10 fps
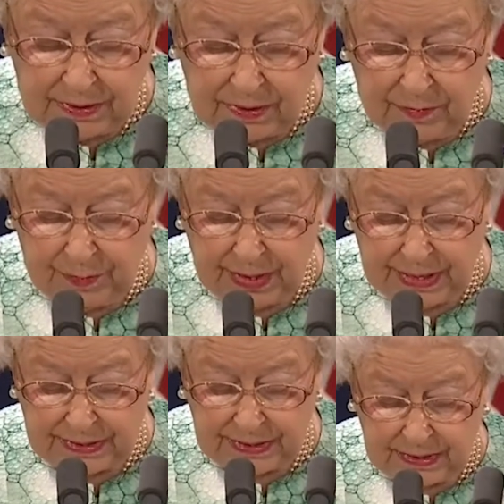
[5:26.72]
then
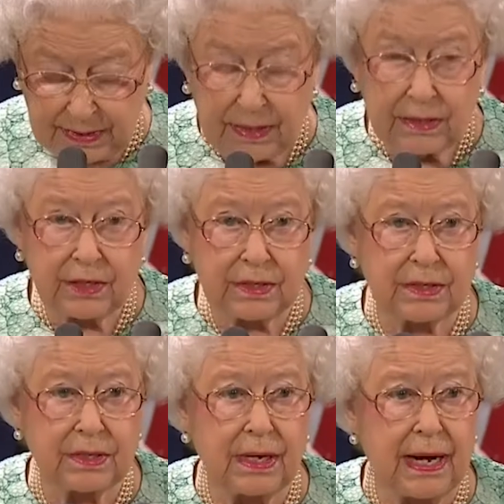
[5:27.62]
comprising
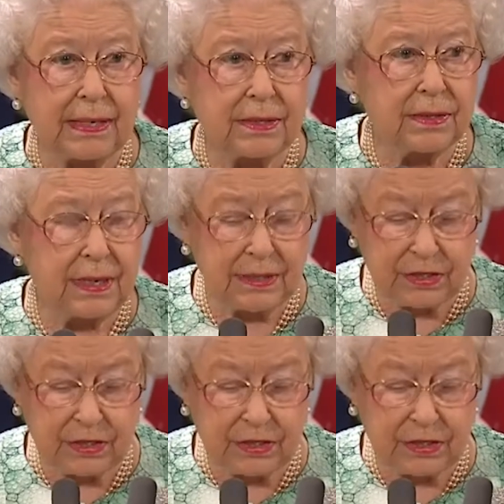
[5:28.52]
just 8